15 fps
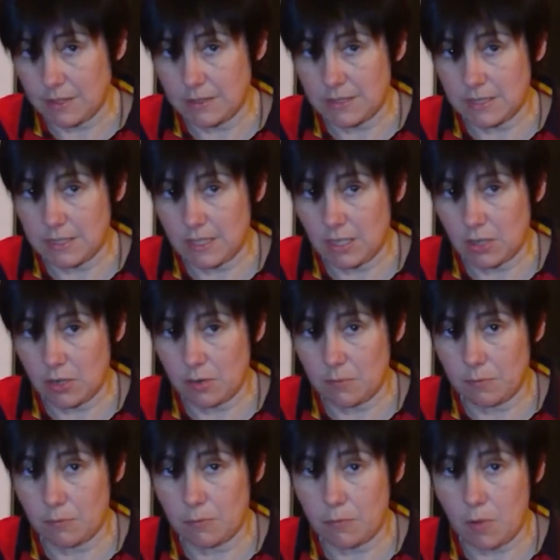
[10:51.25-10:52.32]
Did it
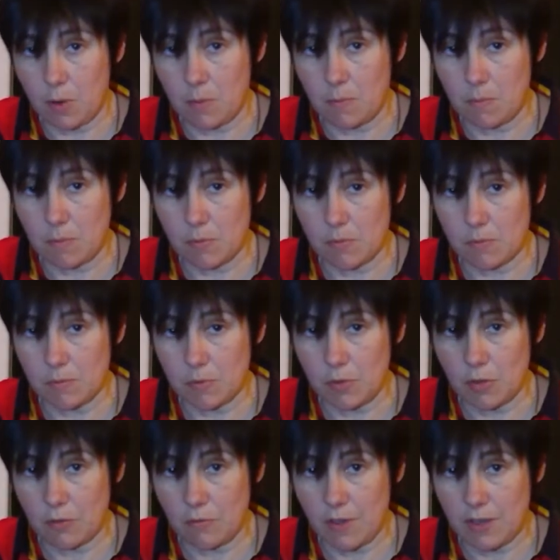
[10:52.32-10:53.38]
come from
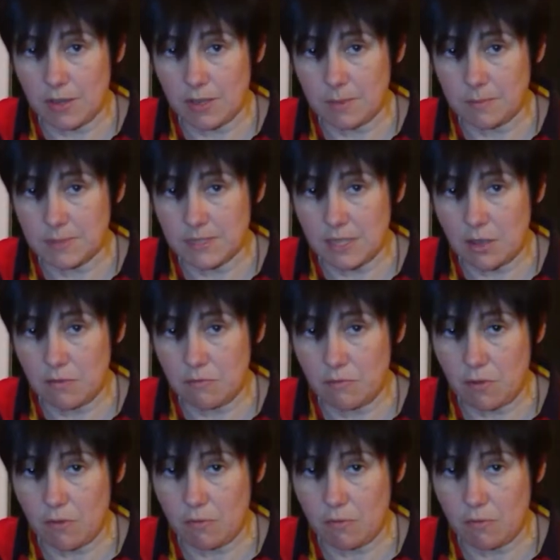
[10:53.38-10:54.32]
your father himself or